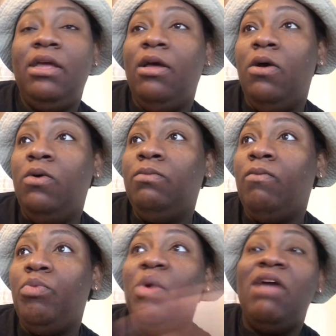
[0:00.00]
coat
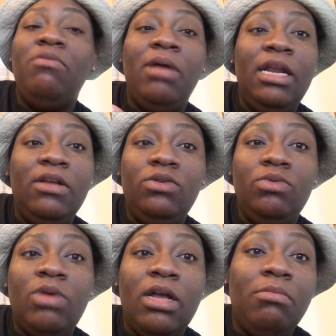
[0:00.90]
while everybody else
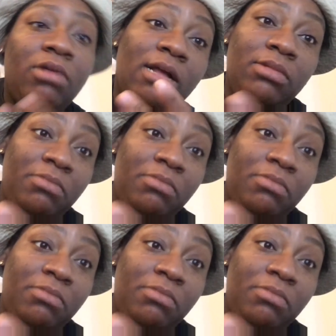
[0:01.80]
was rocking probably